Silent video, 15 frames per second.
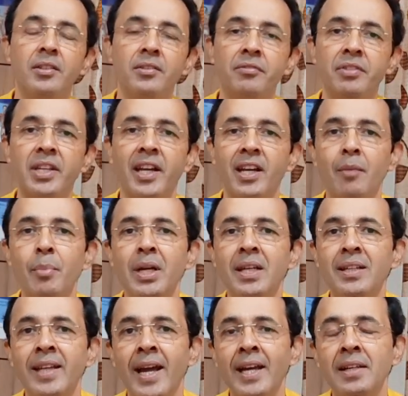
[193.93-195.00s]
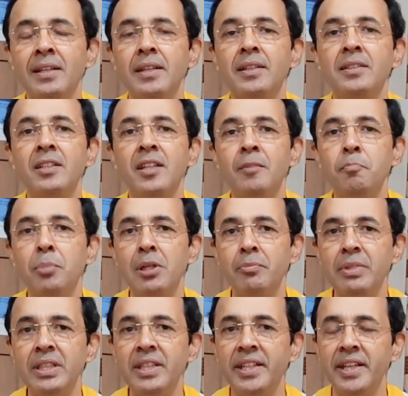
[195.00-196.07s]
we recommend that the dimple
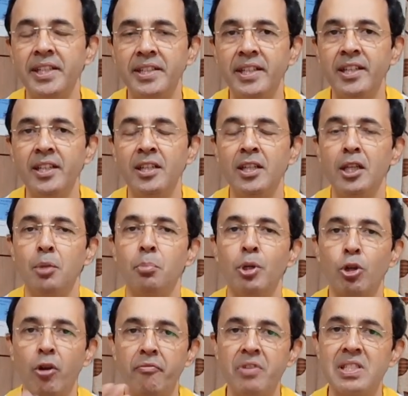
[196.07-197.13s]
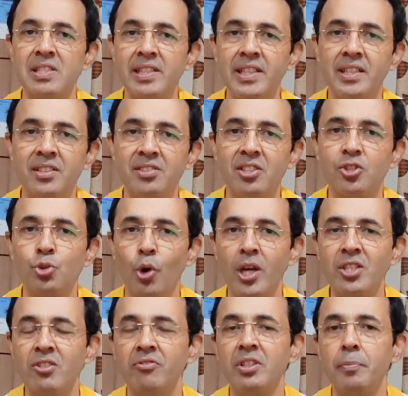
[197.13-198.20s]
be created, but obviously it is the
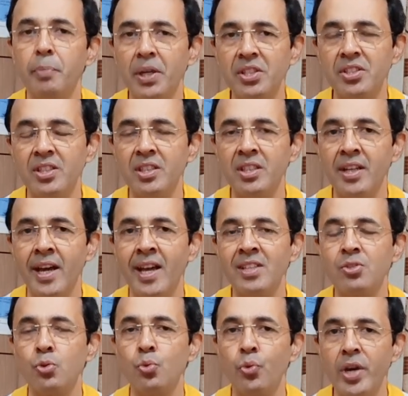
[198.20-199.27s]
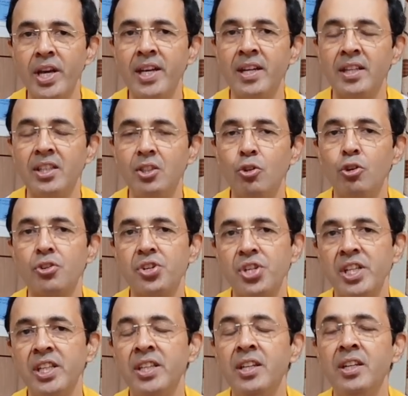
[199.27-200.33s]
choice of the patient as to where he or
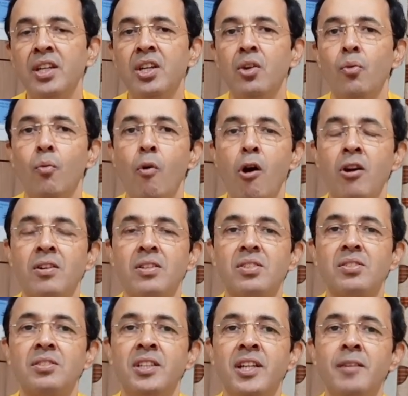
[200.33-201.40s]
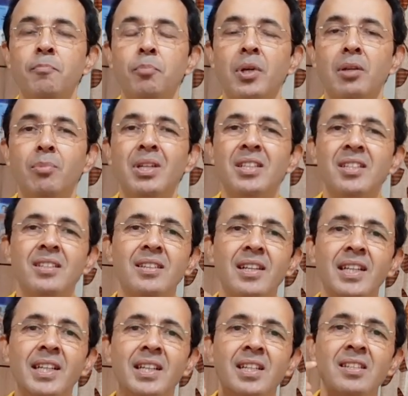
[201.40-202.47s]
she wants the dimple. But
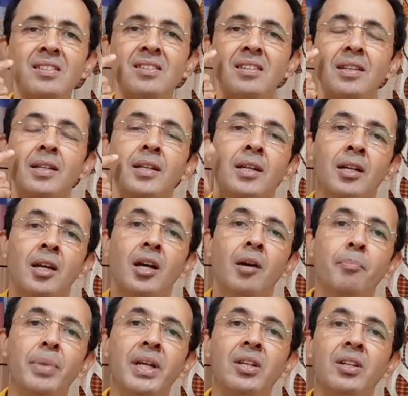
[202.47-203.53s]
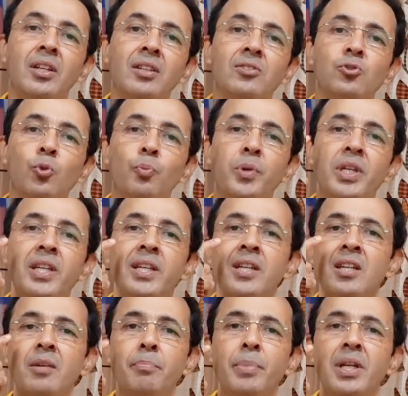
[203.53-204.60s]
generally, it is a bit
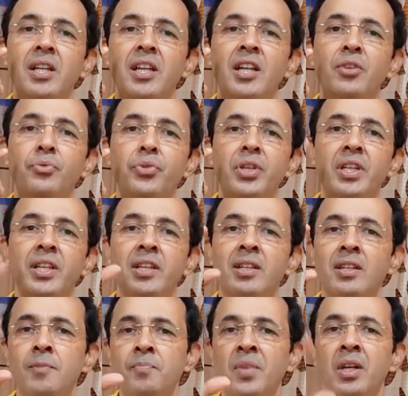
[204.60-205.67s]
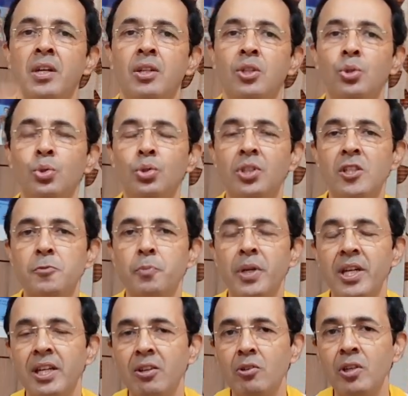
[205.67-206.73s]
superior, a bit inferior to this
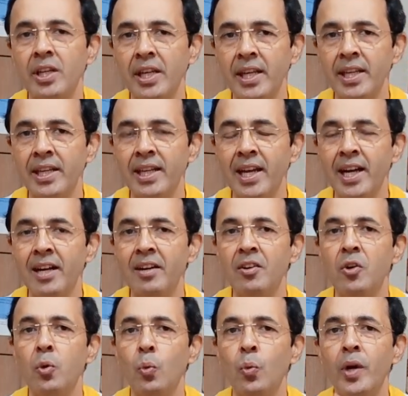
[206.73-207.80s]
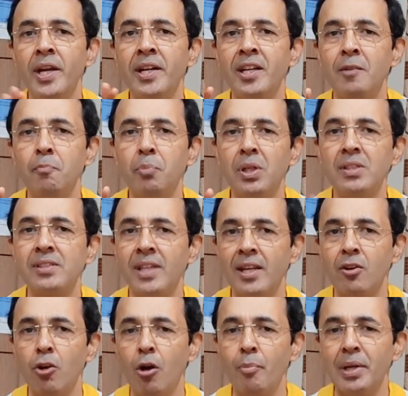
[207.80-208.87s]
particular area where dimples
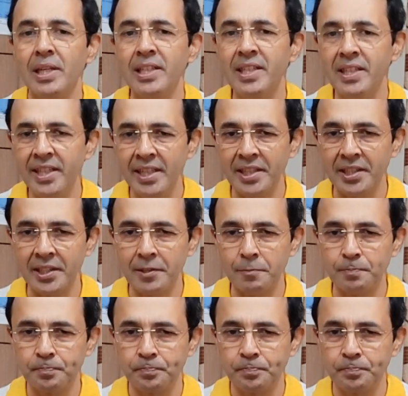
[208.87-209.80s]
are commonly created.